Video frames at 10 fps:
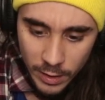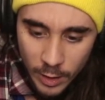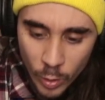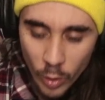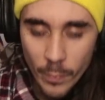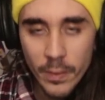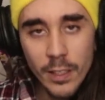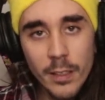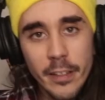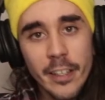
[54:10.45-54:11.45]
Cool.
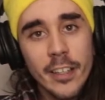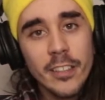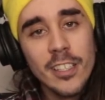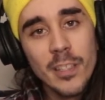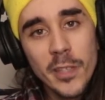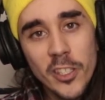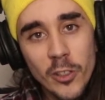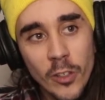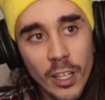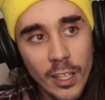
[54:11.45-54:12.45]
Nice to meet
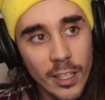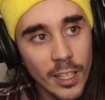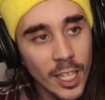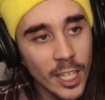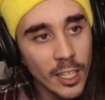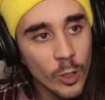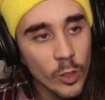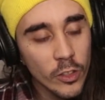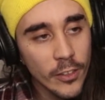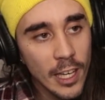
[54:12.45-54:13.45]
you. Yeah,
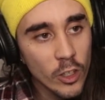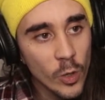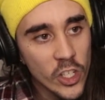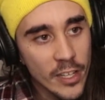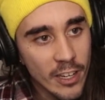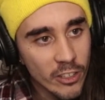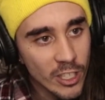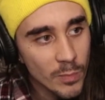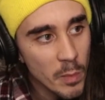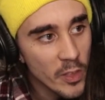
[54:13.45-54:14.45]
your question actually
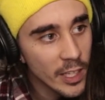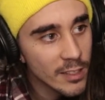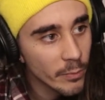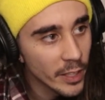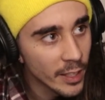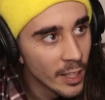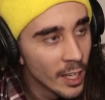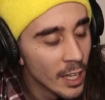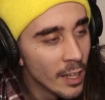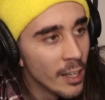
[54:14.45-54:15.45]
just made me think of something.
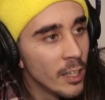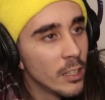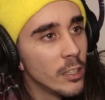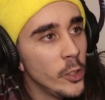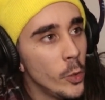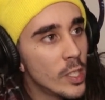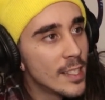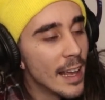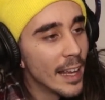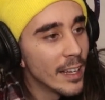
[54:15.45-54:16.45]
You
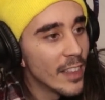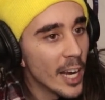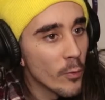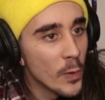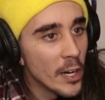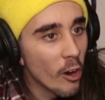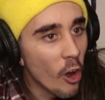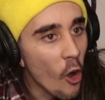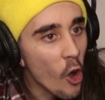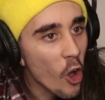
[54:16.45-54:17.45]
said that if we are
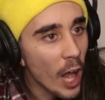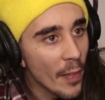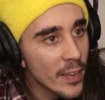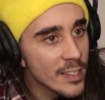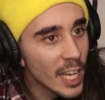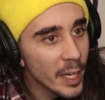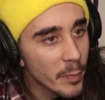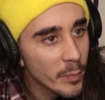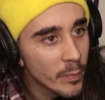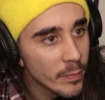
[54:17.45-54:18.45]
all on the
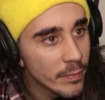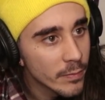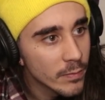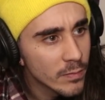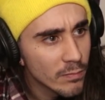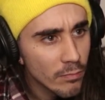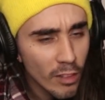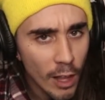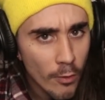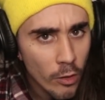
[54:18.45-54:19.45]
same
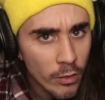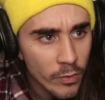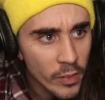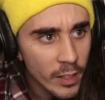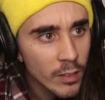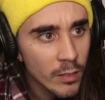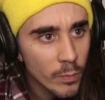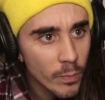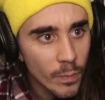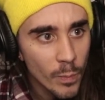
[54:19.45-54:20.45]
level,
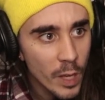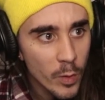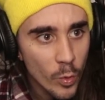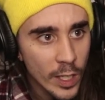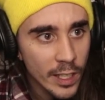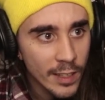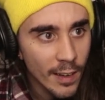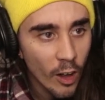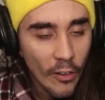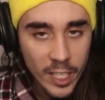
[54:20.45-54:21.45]
then maybe we can
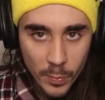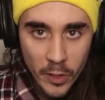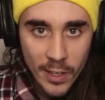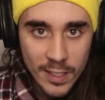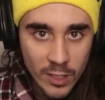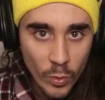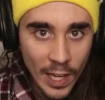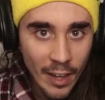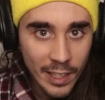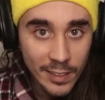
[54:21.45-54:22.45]
all experience this
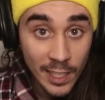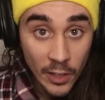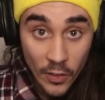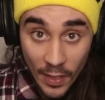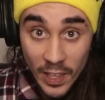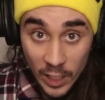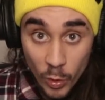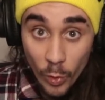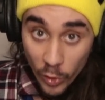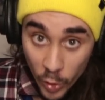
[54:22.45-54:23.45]
reality together. I think that's
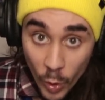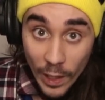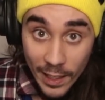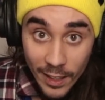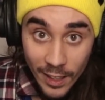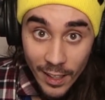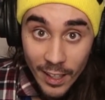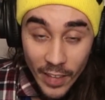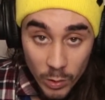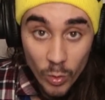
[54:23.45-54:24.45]
what we're doing.
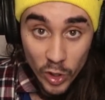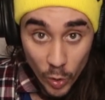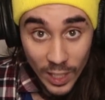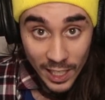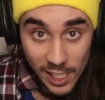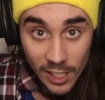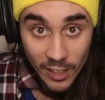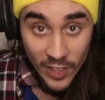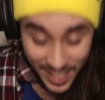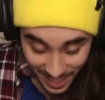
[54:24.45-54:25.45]
That's what we're doing here.
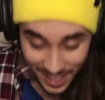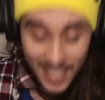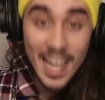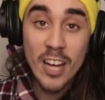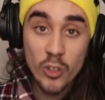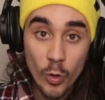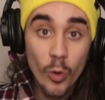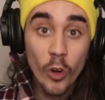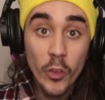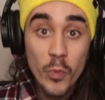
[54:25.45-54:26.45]
This is the astral
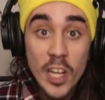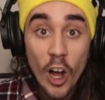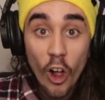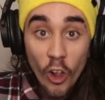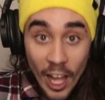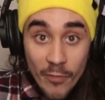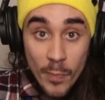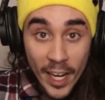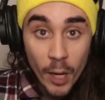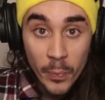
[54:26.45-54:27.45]
world, and we all have
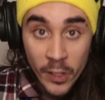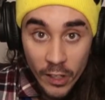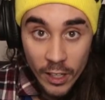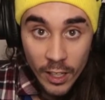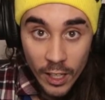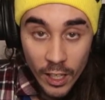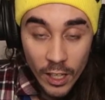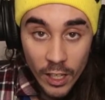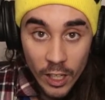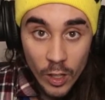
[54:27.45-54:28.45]
met up here.
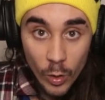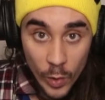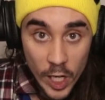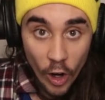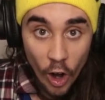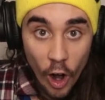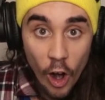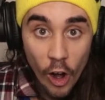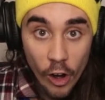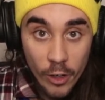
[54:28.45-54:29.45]
We are
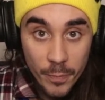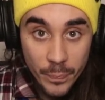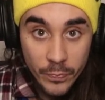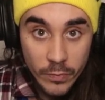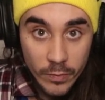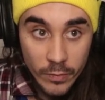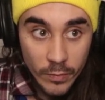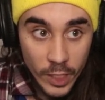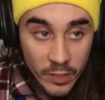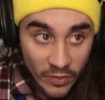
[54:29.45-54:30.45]
all
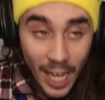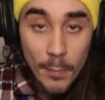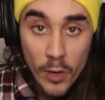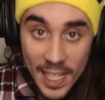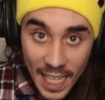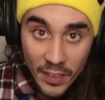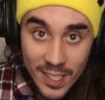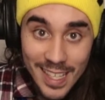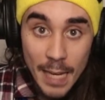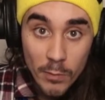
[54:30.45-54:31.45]
vibrating on the
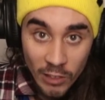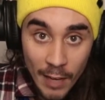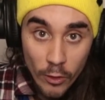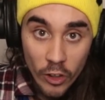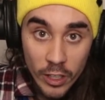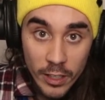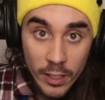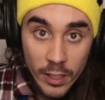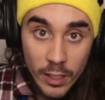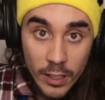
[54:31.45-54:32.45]
same level.
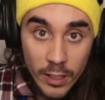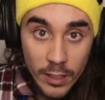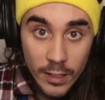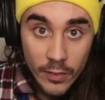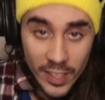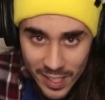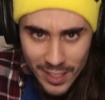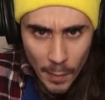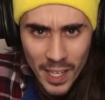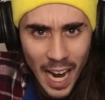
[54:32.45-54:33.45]

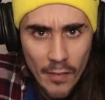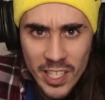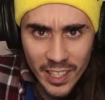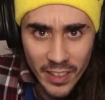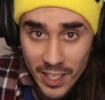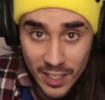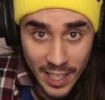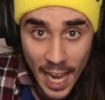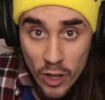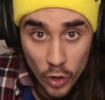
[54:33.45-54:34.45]
Obviously this is an
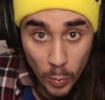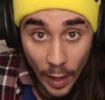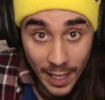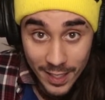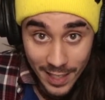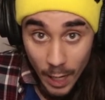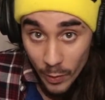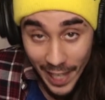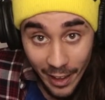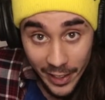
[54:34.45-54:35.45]
astral plane. It's not
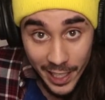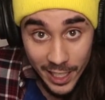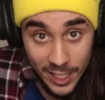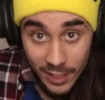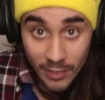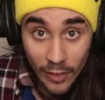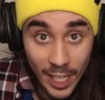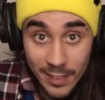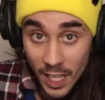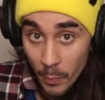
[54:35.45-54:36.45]
reality because it's
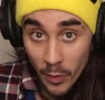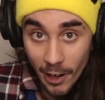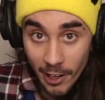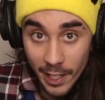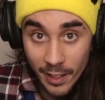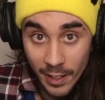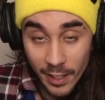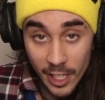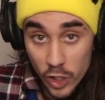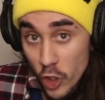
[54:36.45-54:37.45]
fucking temporary.
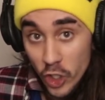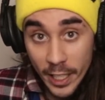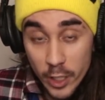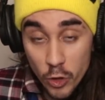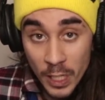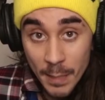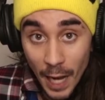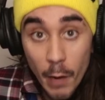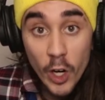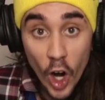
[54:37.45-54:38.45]
It's just like a dream.
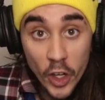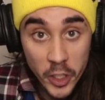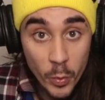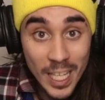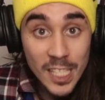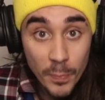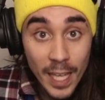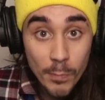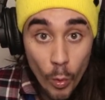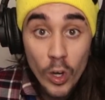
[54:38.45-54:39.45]
I would argue we
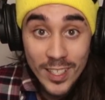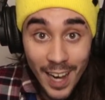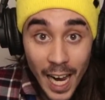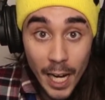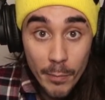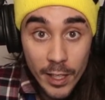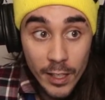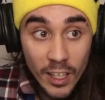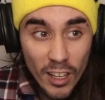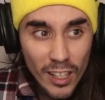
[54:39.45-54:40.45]
spend more time
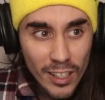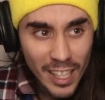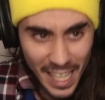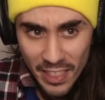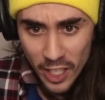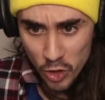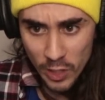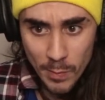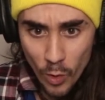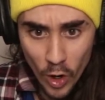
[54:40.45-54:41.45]
in the
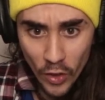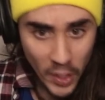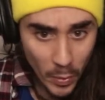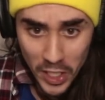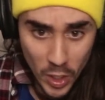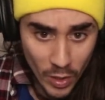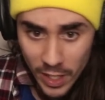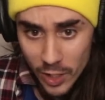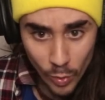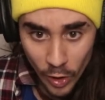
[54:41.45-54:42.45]
dream world than we do in
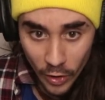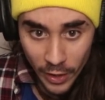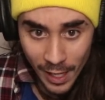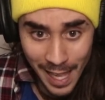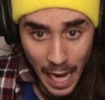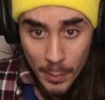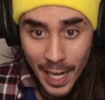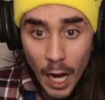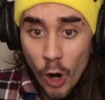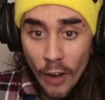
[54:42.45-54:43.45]
this world. I mean,
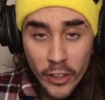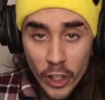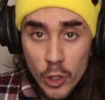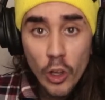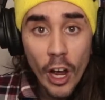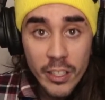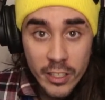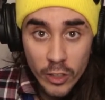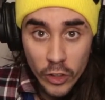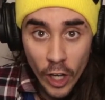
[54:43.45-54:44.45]
how often are you lost
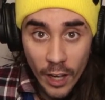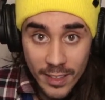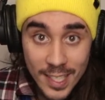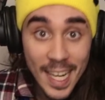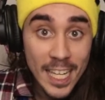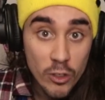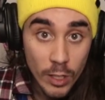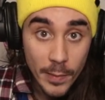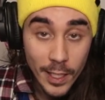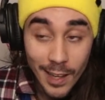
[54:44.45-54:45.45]
in your thoughts,
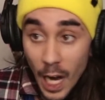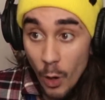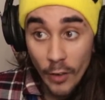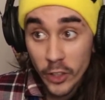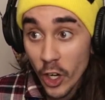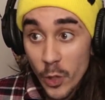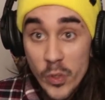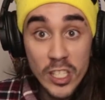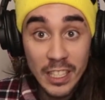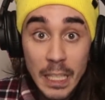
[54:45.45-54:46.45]
daydreaming? How often are you
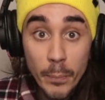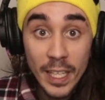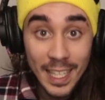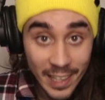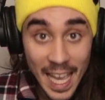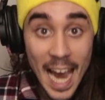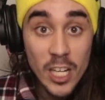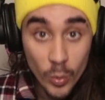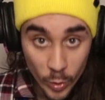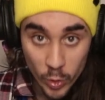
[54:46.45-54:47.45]
sleeping in the
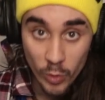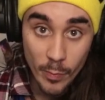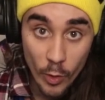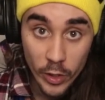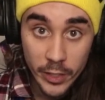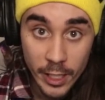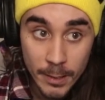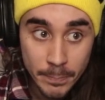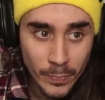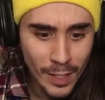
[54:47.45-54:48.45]
actual dream world?
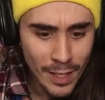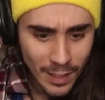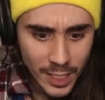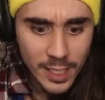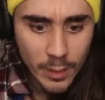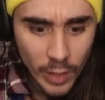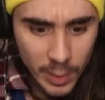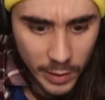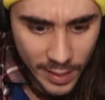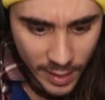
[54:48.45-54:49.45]
Let's see what
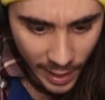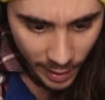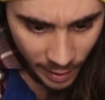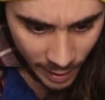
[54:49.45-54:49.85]
they say.